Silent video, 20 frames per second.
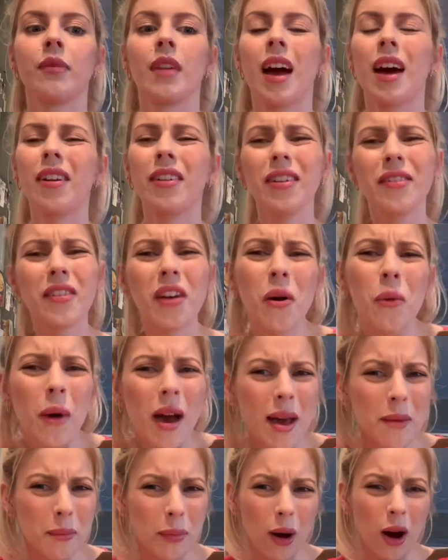I don't even know
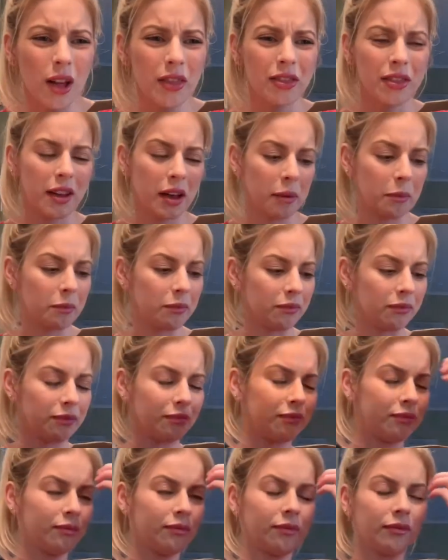why I bought them.
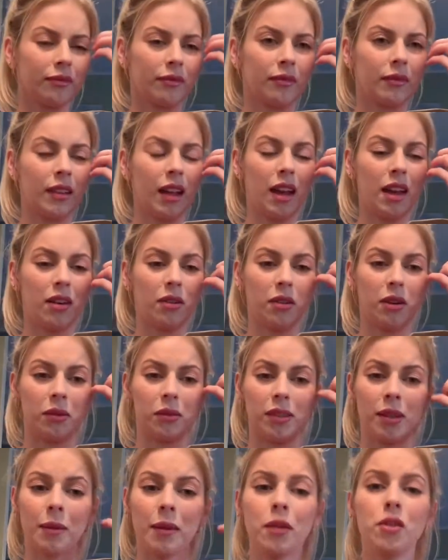I don't know.
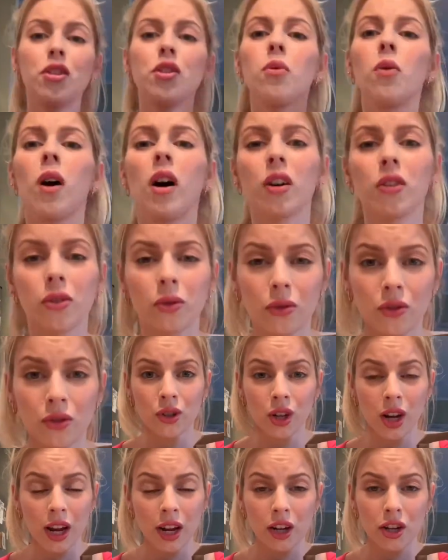Sometimes you walk through
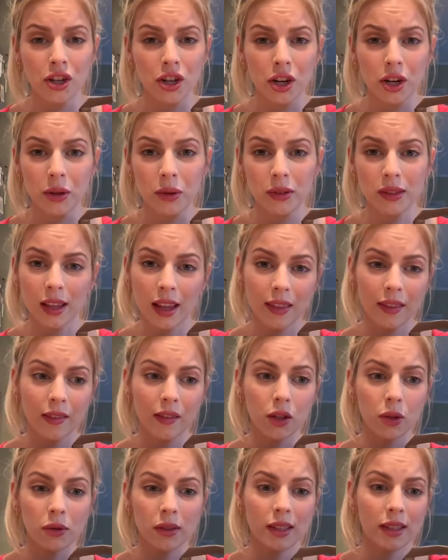Trader Joe's and
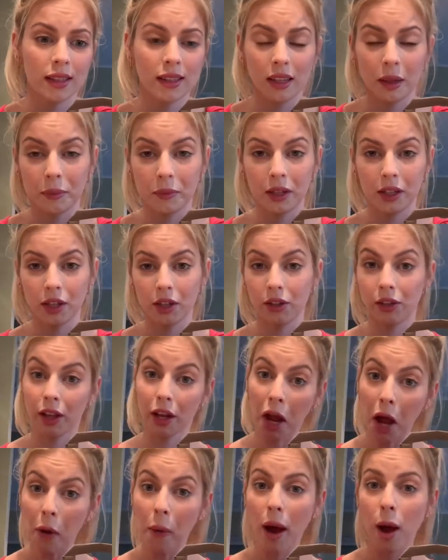you see something, you're
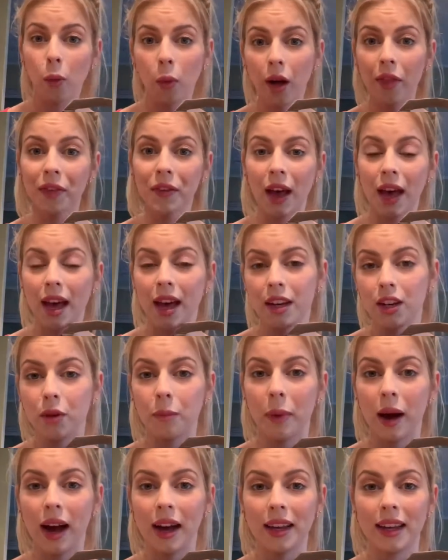like, oh, I want that, and you
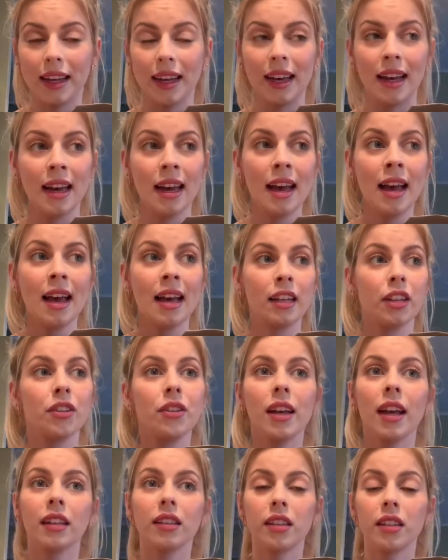buy it. you
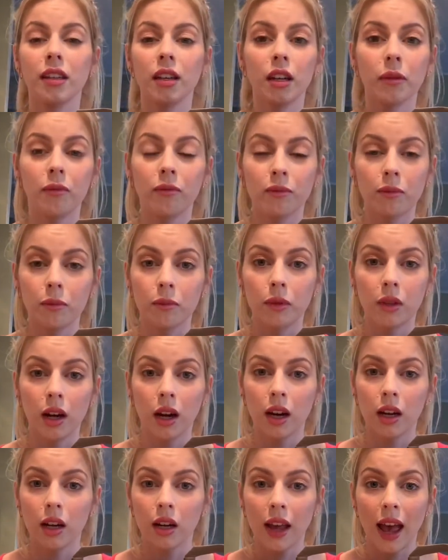get to the
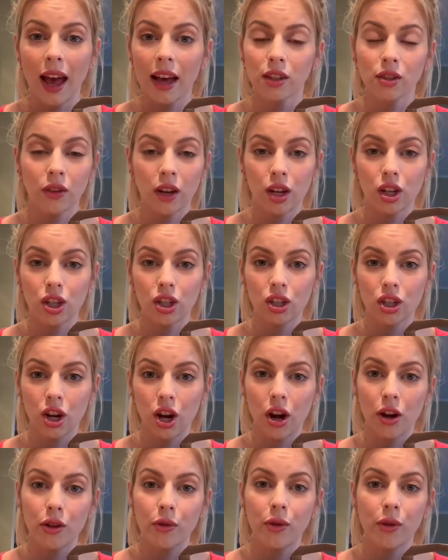uh, cash register
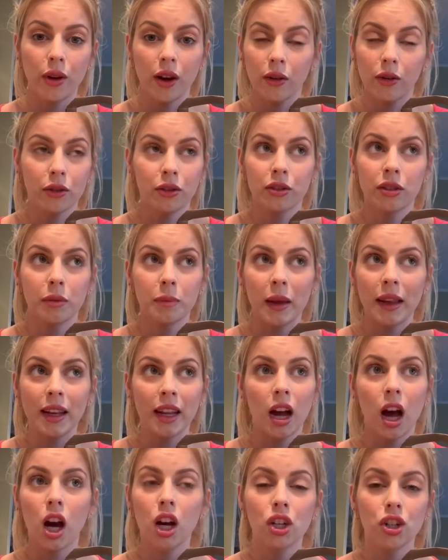and you, you're spending
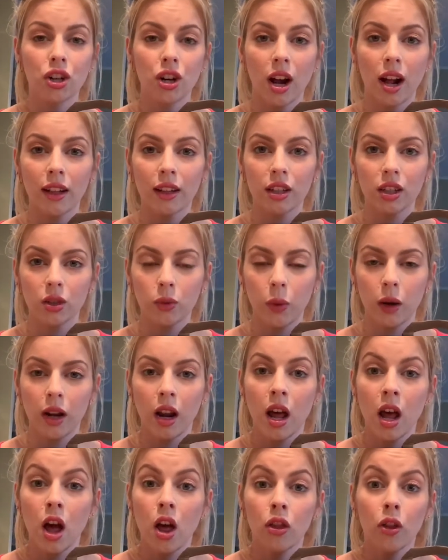$100 when
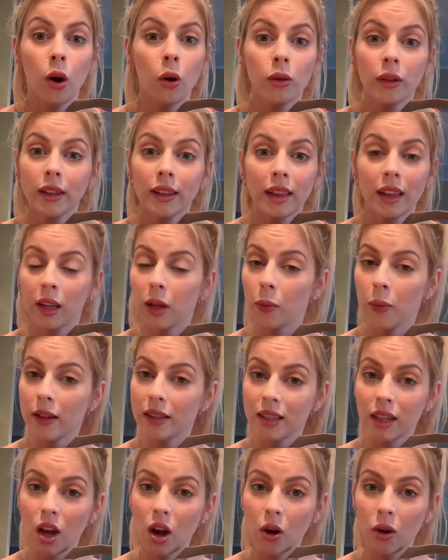the only thing you
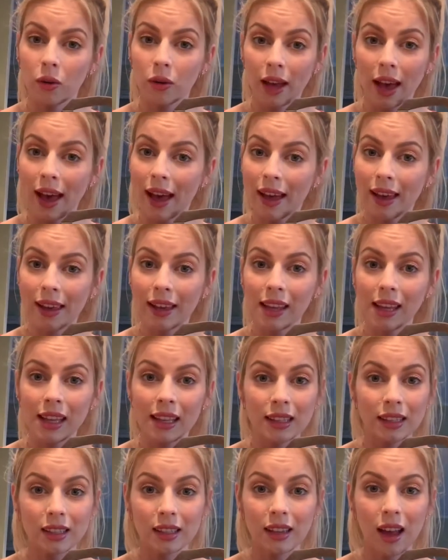went to go get
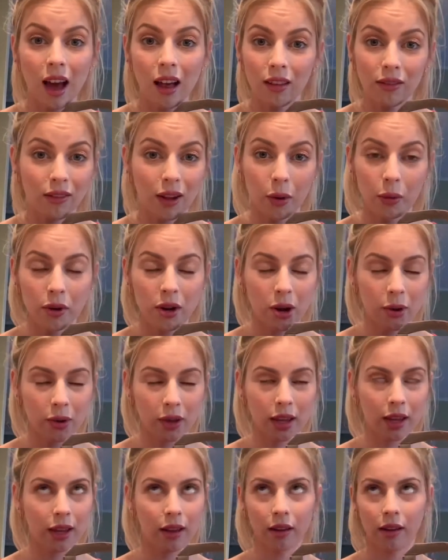is cauliflower
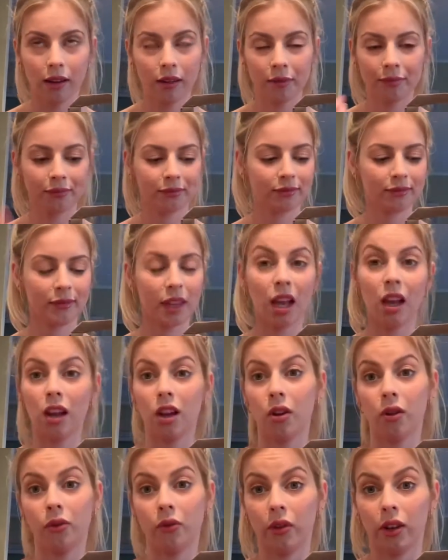gnocchi.
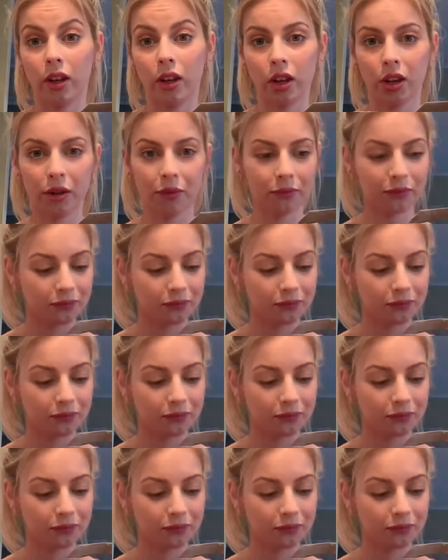Go figure.